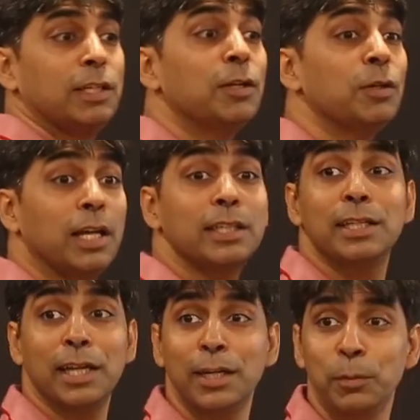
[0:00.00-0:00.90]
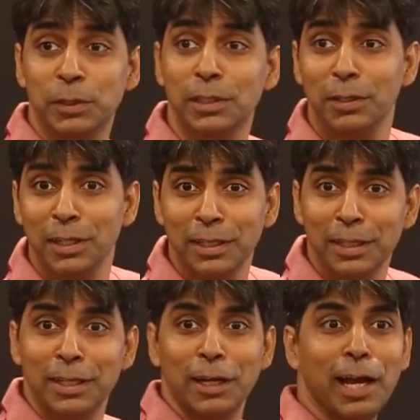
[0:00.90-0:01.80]
you know, I said 90%, right?
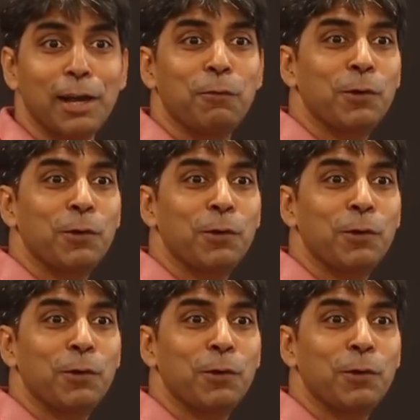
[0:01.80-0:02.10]
I got